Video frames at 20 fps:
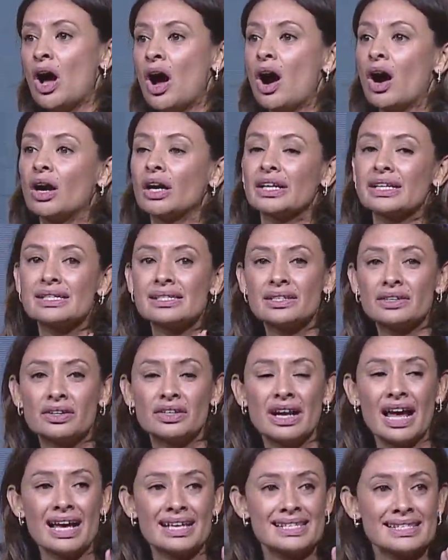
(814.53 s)
are
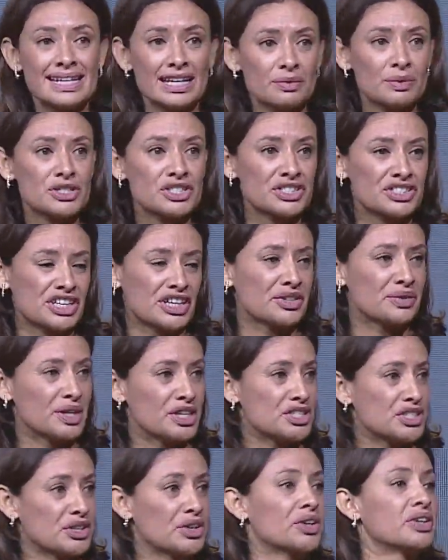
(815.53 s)
considered a sandwich
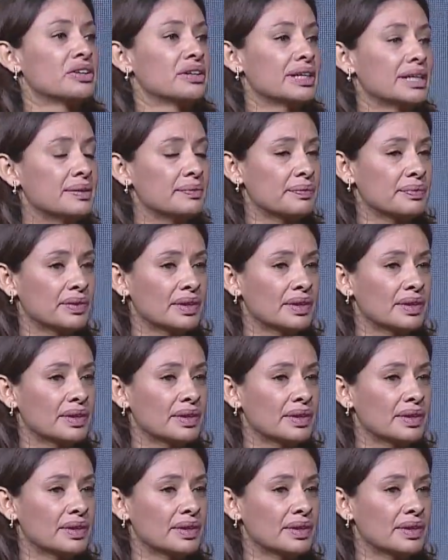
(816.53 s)
generation early.